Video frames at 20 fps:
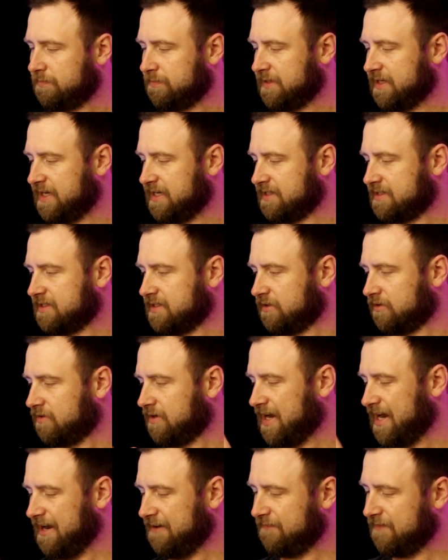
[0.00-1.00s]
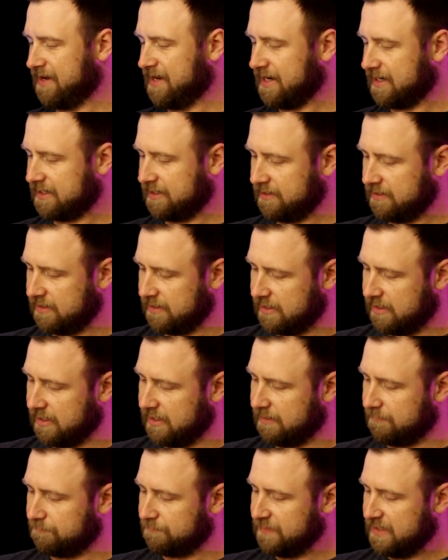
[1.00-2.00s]
kits, a little
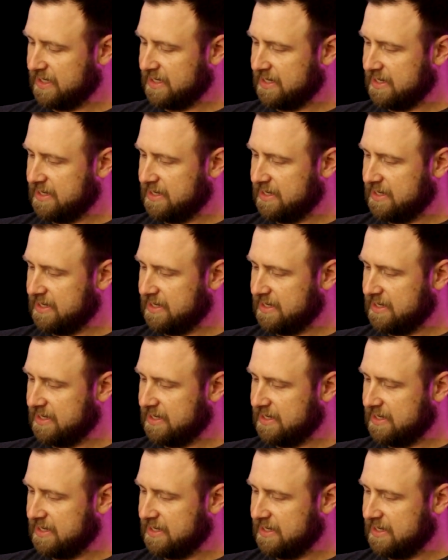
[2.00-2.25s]
IFAK.